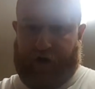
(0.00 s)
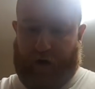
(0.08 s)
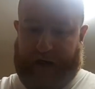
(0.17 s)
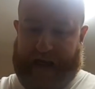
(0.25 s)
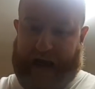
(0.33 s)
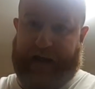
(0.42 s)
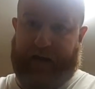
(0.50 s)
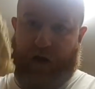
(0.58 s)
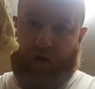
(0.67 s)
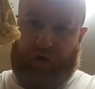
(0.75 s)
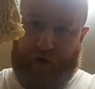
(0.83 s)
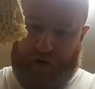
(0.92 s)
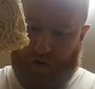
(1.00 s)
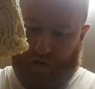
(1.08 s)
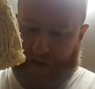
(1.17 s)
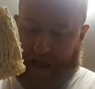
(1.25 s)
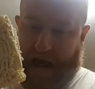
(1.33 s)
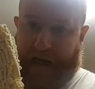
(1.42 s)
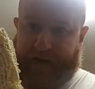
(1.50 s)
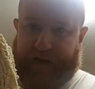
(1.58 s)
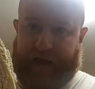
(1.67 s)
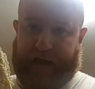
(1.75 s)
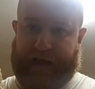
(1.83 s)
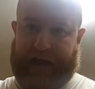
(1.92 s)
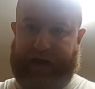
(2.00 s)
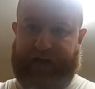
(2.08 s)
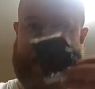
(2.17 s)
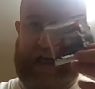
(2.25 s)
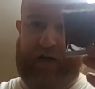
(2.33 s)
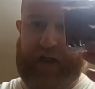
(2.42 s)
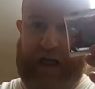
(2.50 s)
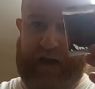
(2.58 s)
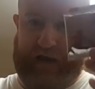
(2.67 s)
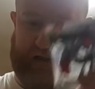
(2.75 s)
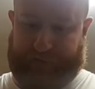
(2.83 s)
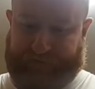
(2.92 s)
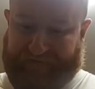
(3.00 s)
So, you get your little noodles, guys, and then you get your sachet.